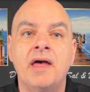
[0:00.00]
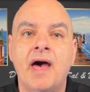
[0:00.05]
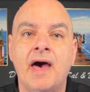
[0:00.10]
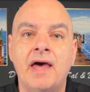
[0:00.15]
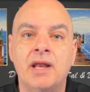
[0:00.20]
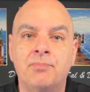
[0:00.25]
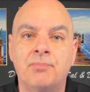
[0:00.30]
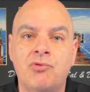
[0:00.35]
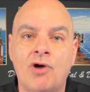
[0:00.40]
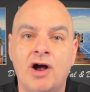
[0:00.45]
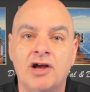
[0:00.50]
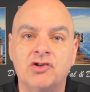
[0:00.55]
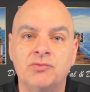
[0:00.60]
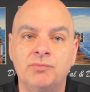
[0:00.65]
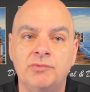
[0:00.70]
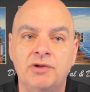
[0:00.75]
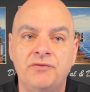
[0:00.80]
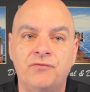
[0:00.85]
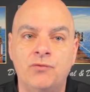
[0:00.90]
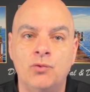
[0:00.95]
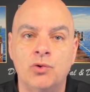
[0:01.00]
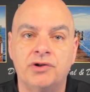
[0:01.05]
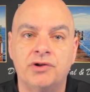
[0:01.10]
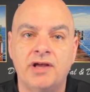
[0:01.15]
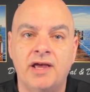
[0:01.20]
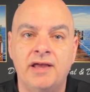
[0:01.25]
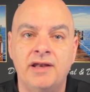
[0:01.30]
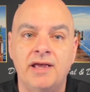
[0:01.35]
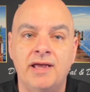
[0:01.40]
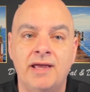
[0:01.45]
at approximately
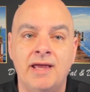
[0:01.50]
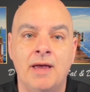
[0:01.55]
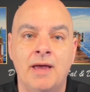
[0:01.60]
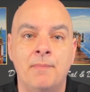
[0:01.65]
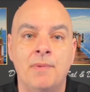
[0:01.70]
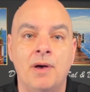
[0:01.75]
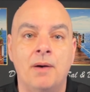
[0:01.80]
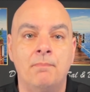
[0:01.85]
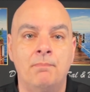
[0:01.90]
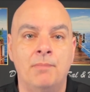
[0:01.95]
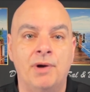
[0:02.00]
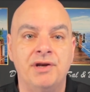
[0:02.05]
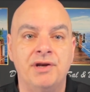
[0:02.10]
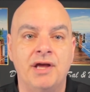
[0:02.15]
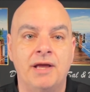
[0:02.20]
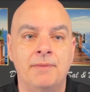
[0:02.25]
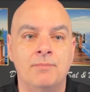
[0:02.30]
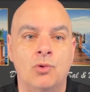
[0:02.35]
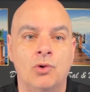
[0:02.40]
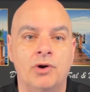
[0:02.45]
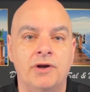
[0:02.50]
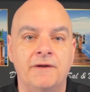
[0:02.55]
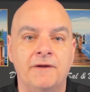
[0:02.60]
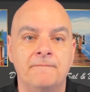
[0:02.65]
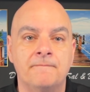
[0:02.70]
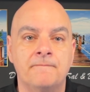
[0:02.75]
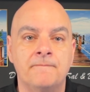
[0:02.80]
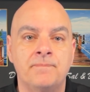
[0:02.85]
4:10 a.m. Monday morning.